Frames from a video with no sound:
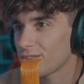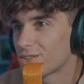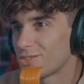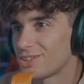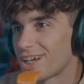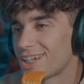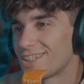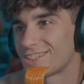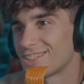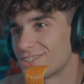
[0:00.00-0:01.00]
Or I didn't
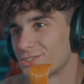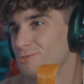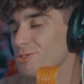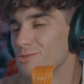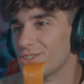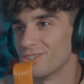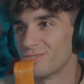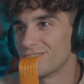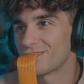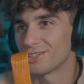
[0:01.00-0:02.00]
see the symbol, but what
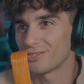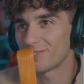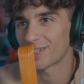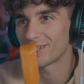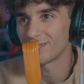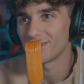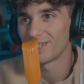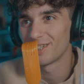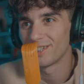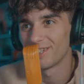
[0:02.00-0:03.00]
is it? A fucking
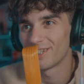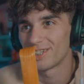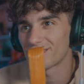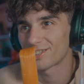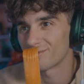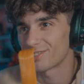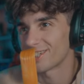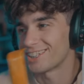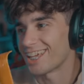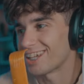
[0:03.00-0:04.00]
some
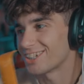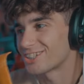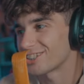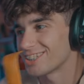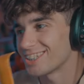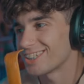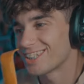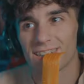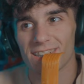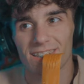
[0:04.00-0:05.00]
satanic mm-hmm. shit?
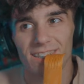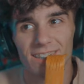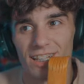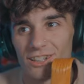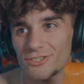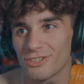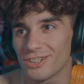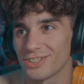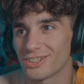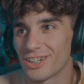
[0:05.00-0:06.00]
Dude, I don't trust
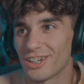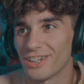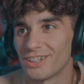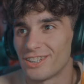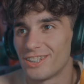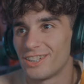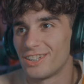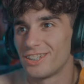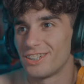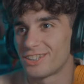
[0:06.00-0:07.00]
this guy.
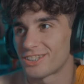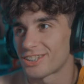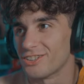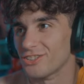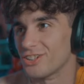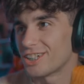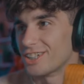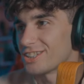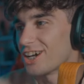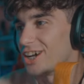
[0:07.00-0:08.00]
Just like the look in his
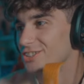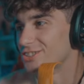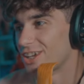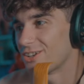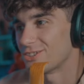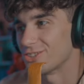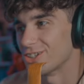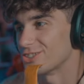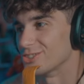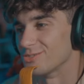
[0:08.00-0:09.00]
eyes, dude. I don't
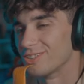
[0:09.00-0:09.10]
trust him.